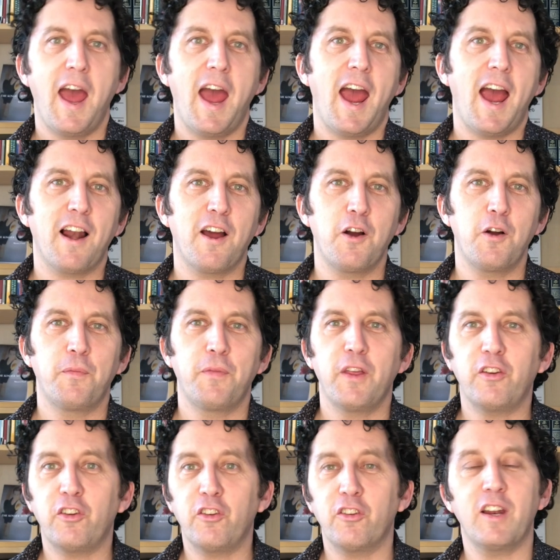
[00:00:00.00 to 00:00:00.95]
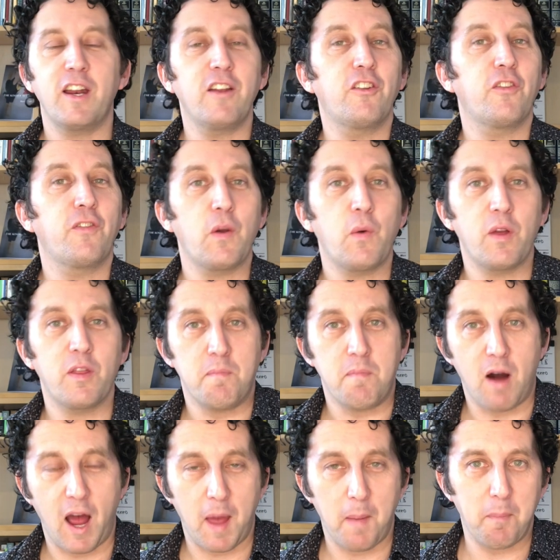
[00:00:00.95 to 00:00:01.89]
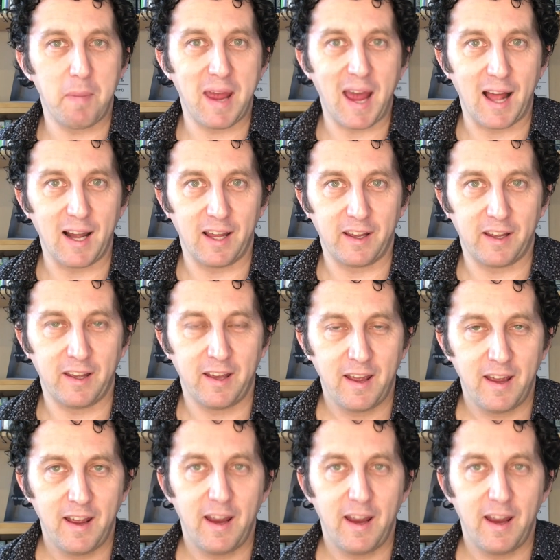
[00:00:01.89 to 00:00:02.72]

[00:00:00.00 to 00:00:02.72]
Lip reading: Hello, this is an interview with Mayim Bialik.